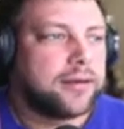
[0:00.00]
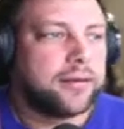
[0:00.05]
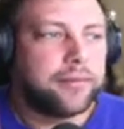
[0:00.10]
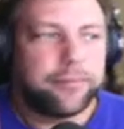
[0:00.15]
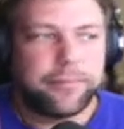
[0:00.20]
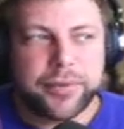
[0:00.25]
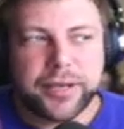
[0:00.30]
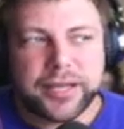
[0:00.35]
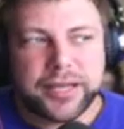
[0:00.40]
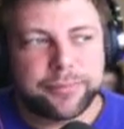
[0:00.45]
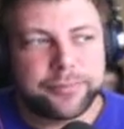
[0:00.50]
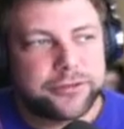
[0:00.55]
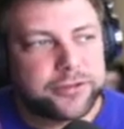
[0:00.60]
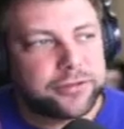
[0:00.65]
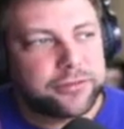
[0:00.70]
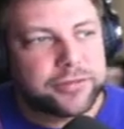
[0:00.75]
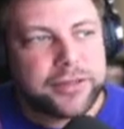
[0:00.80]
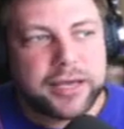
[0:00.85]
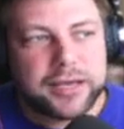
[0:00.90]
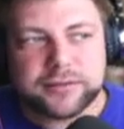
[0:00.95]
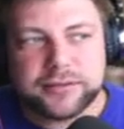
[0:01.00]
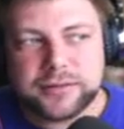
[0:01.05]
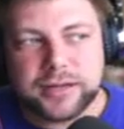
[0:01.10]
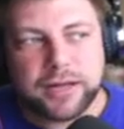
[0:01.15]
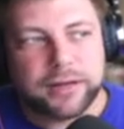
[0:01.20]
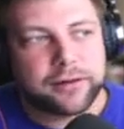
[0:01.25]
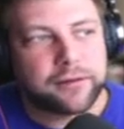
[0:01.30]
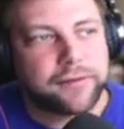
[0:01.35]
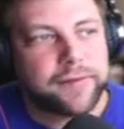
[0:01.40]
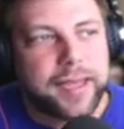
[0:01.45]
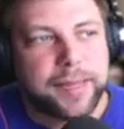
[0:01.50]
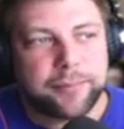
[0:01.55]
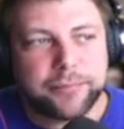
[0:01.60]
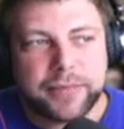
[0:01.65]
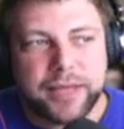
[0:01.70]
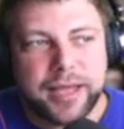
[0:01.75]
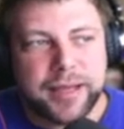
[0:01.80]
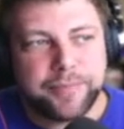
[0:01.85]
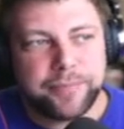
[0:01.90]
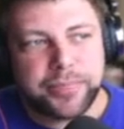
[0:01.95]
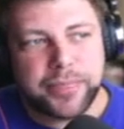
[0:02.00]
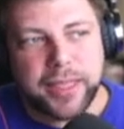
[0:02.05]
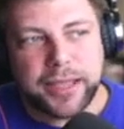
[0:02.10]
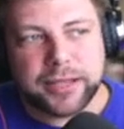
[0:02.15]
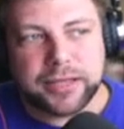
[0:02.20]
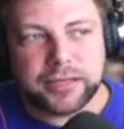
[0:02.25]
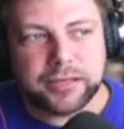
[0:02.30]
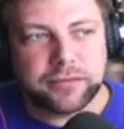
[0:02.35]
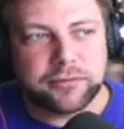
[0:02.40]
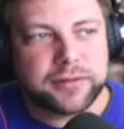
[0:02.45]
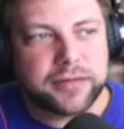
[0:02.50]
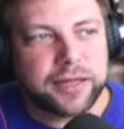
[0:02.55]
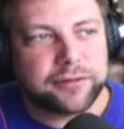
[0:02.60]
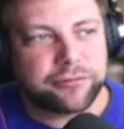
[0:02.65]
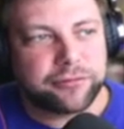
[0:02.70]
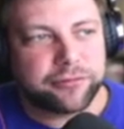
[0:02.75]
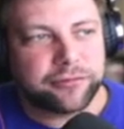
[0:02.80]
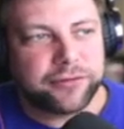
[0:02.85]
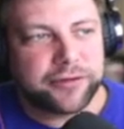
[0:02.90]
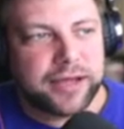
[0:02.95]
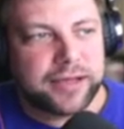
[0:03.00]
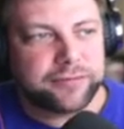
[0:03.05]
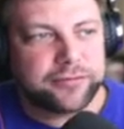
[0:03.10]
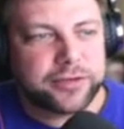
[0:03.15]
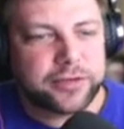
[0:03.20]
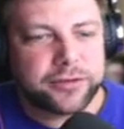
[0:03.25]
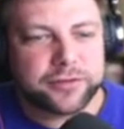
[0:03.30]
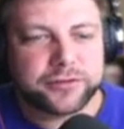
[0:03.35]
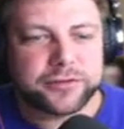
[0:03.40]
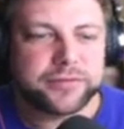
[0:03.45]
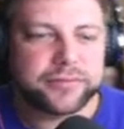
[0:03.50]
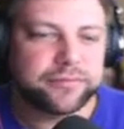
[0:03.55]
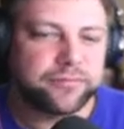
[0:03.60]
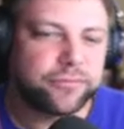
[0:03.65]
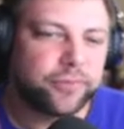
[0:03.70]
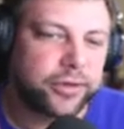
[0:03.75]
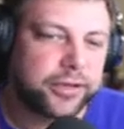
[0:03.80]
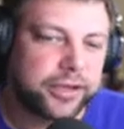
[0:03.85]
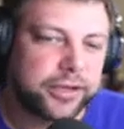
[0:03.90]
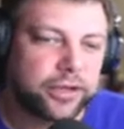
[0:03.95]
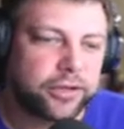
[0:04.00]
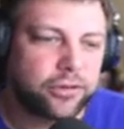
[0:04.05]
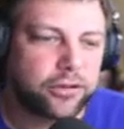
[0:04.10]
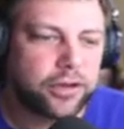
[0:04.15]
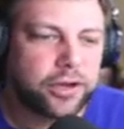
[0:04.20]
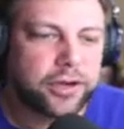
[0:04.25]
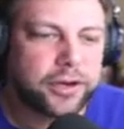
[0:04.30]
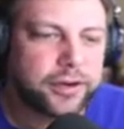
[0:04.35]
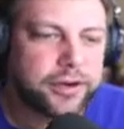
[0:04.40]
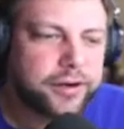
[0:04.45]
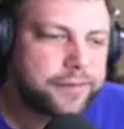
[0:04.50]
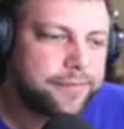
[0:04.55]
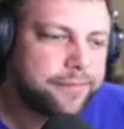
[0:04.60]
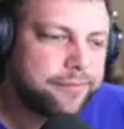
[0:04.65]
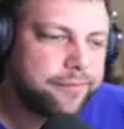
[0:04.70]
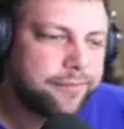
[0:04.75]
Pick up a $2,000 laptop. I can use that for 5 years. Will it go longer?